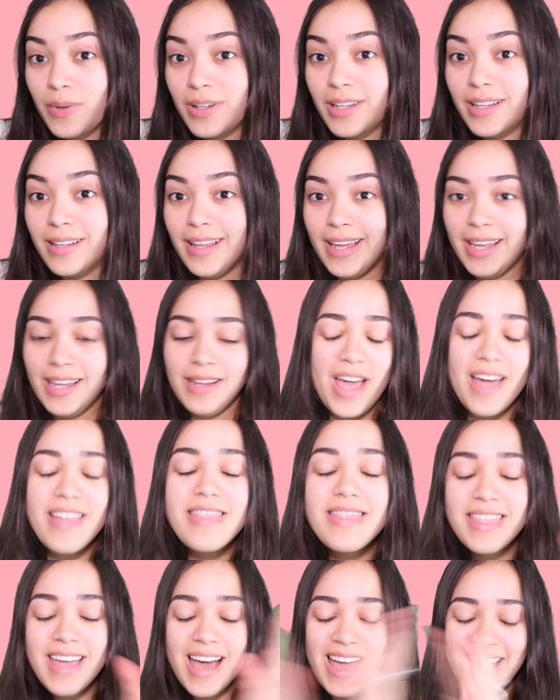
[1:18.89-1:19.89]
really late.
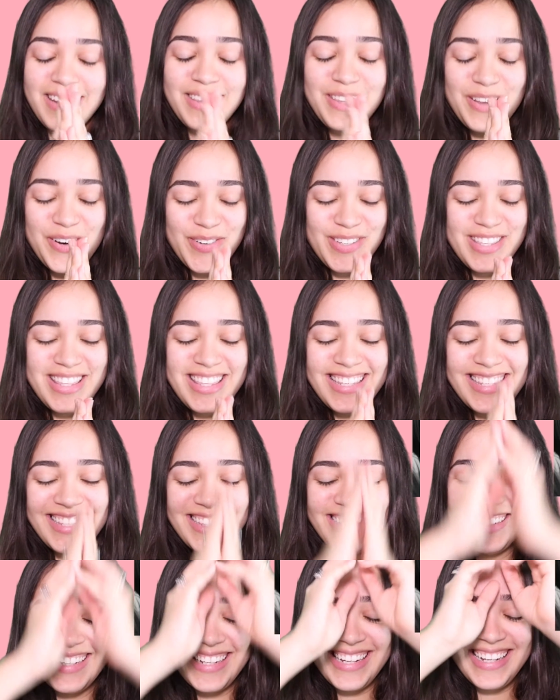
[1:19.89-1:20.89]
And then there was this
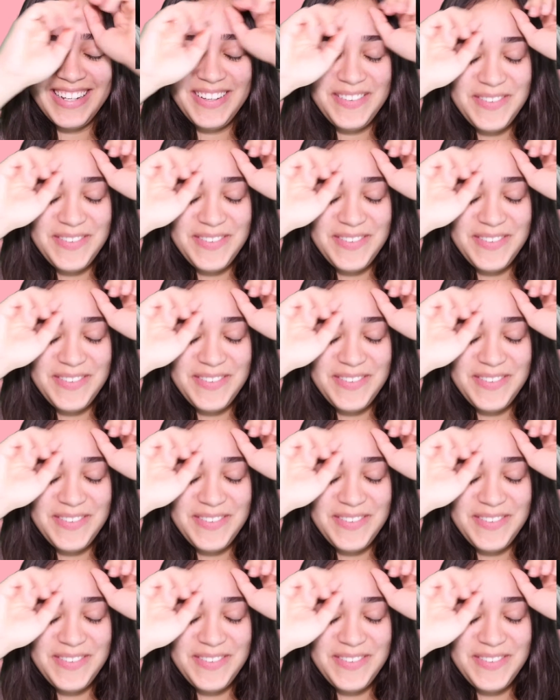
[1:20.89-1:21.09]
look.